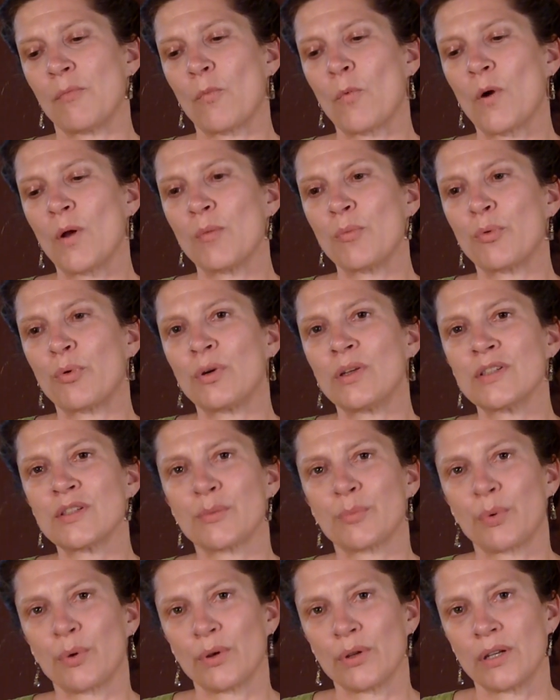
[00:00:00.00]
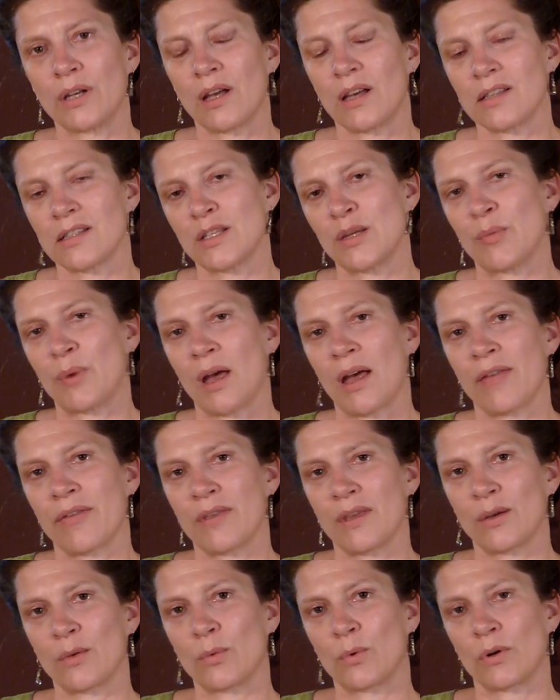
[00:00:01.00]
one principle in
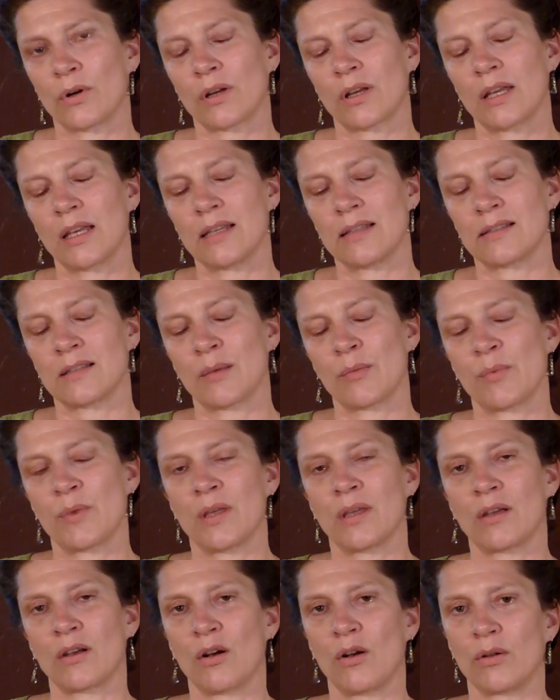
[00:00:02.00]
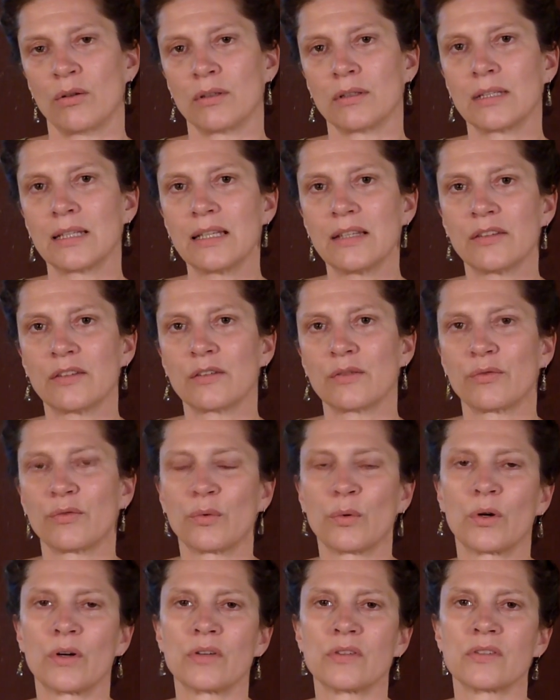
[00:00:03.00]
osteopathic work is something called least
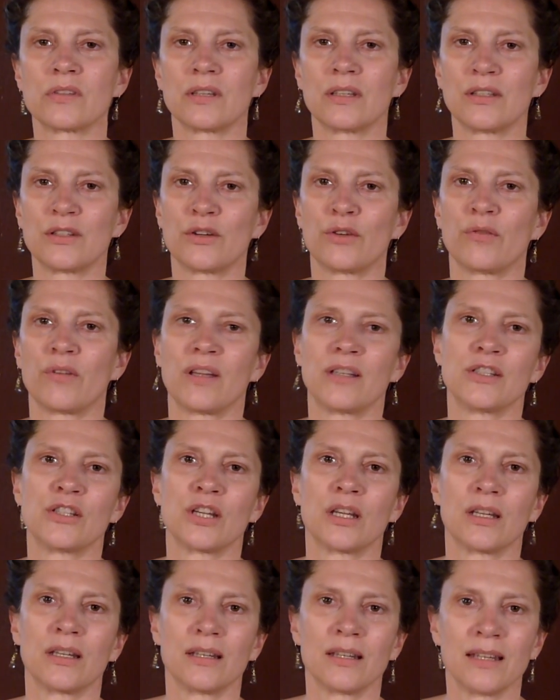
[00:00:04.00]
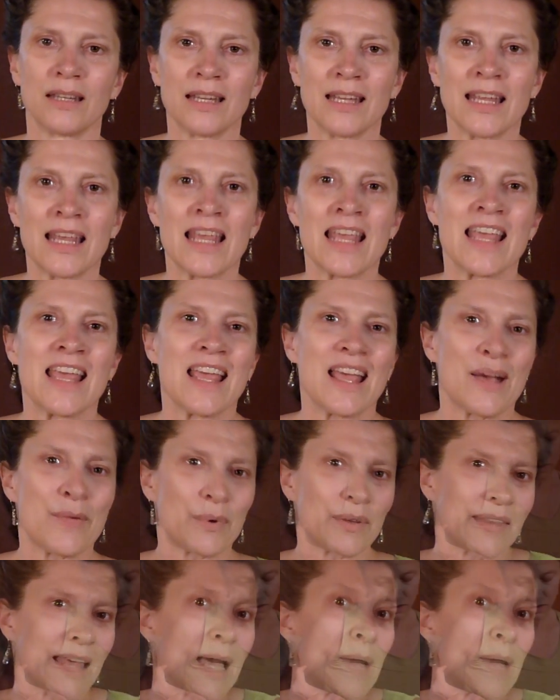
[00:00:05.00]
force intervention. And what